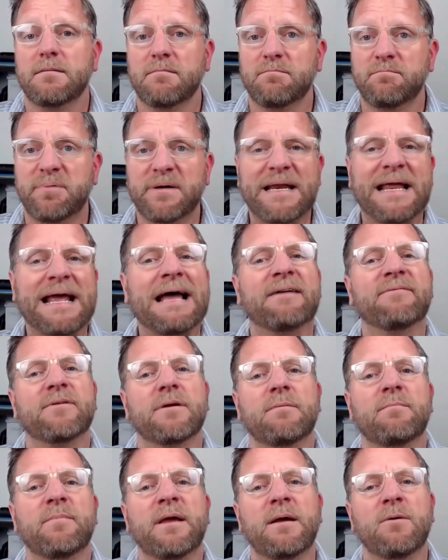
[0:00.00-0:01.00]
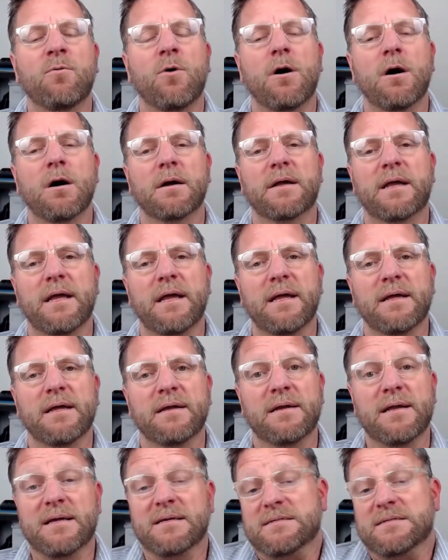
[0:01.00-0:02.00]
But having me walk
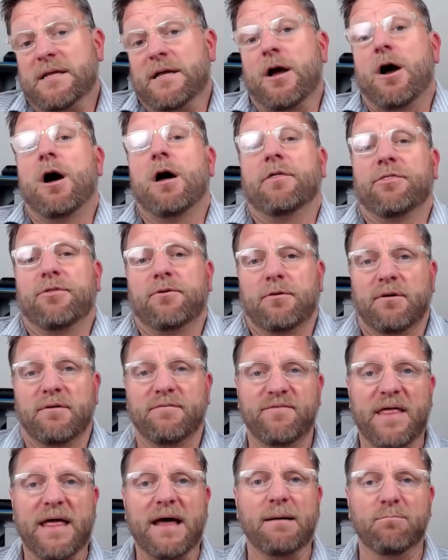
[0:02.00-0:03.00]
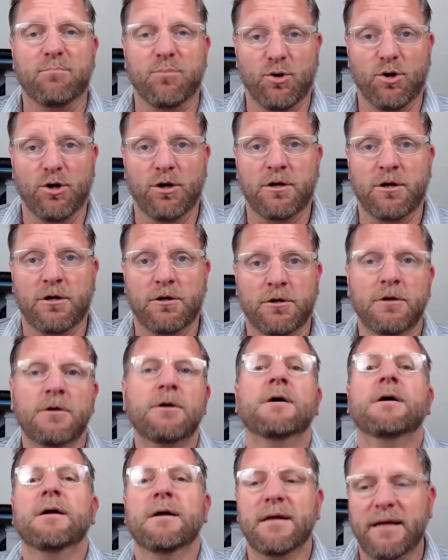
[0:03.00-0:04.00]
in as the author of that book
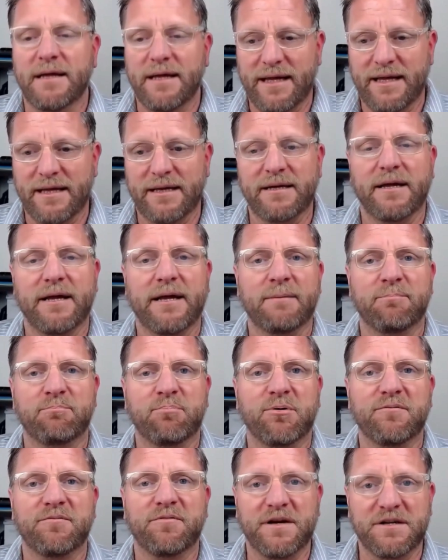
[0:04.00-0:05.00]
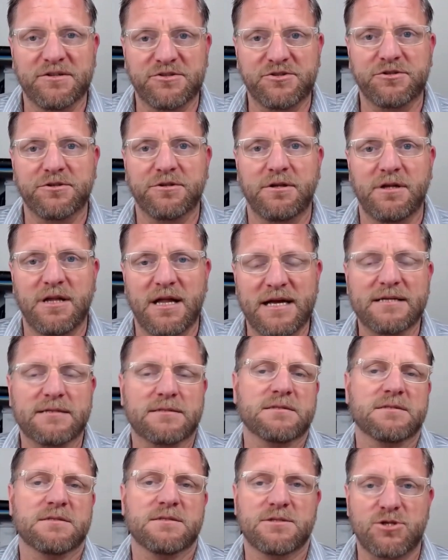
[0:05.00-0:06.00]
and a professional
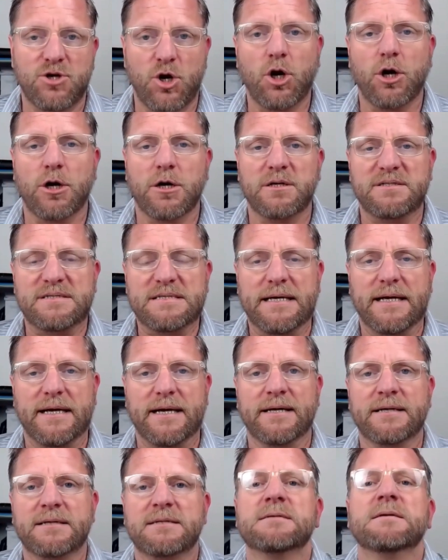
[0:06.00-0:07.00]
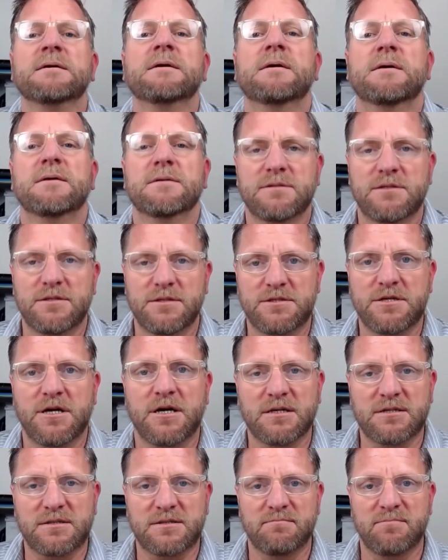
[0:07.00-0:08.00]
licensed architect to
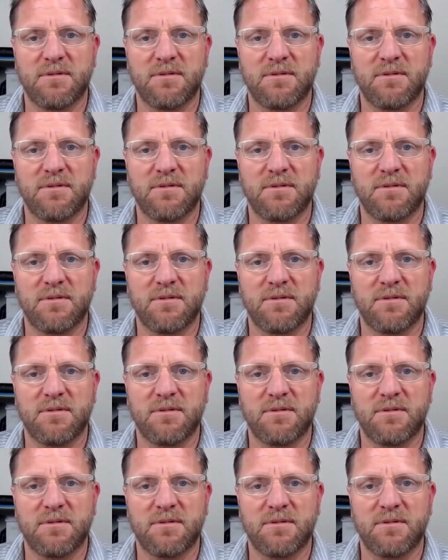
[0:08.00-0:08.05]
talk to